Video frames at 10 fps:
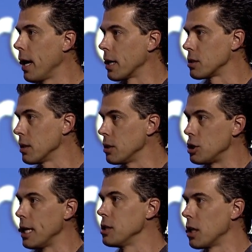actually
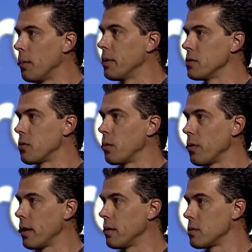changing companies from
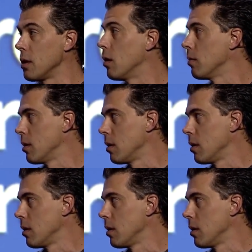within. So